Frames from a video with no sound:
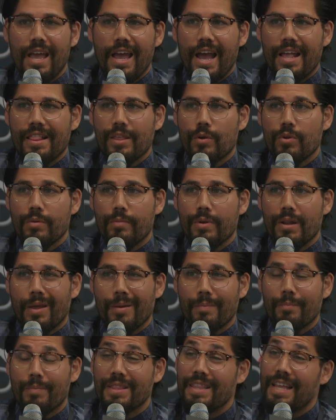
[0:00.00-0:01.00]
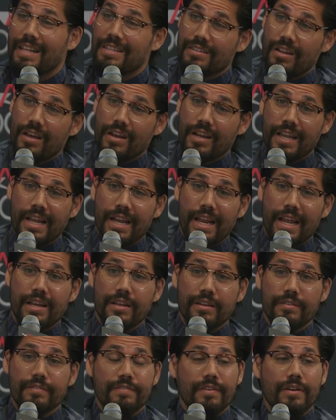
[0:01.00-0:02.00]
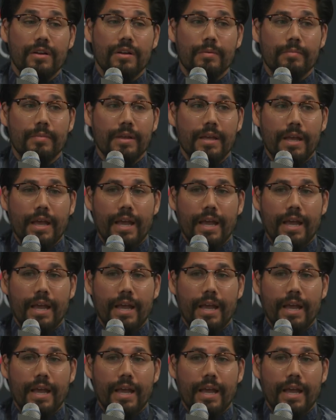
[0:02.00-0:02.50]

And they would have been like, but that's not a Canadian film.